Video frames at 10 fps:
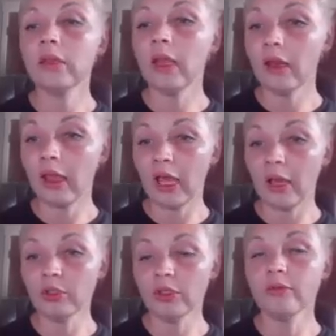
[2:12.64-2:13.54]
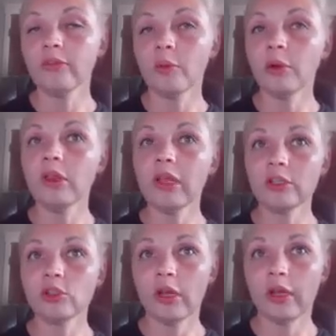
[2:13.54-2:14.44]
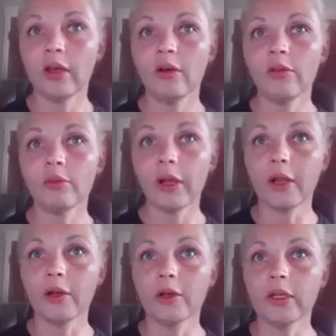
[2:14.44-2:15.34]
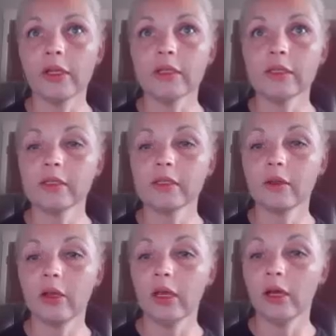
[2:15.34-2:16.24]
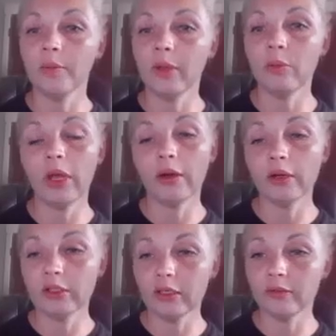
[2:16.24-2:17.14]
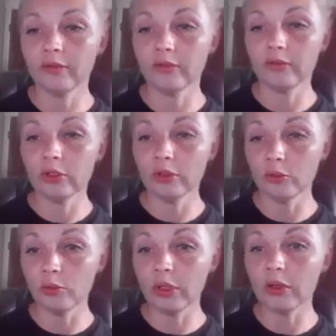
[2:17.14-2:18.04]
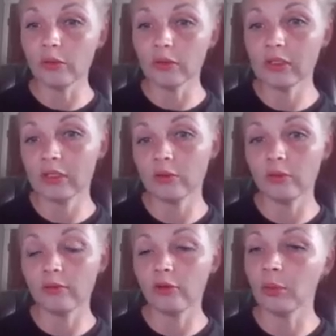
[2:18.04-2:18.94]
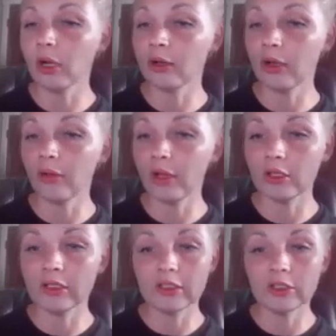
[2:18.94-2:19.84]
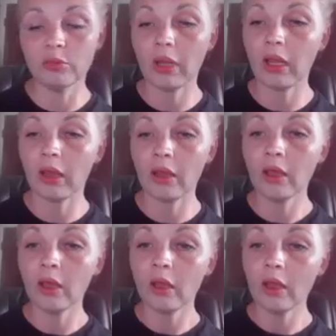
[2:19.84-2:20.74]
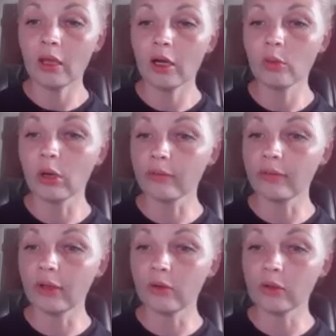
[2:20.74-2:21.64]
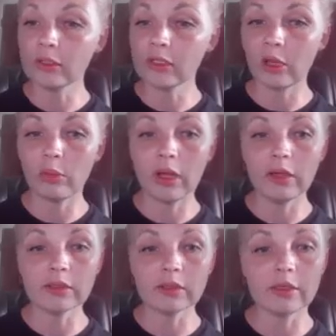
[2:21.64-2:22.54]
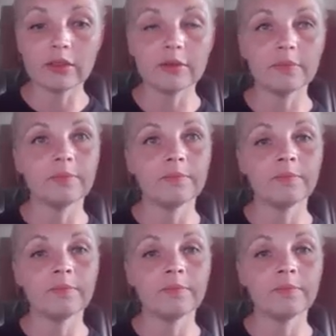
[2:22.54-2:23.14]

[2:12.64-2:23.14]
Data capture from our electronic health record is imperative to be used to inform our healthcare decision making in our workflows and policies.